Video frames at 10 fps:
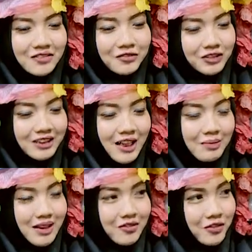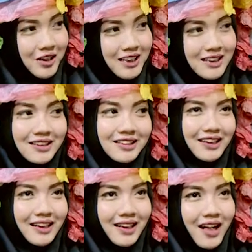in full time in foundation,
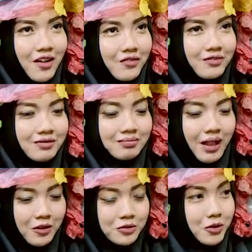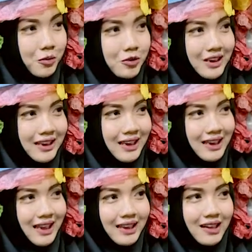and then have my own
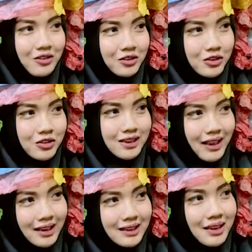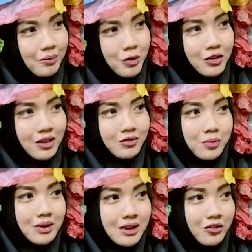community, and then also selling some product
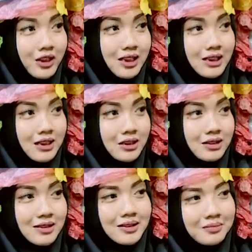from these organizations.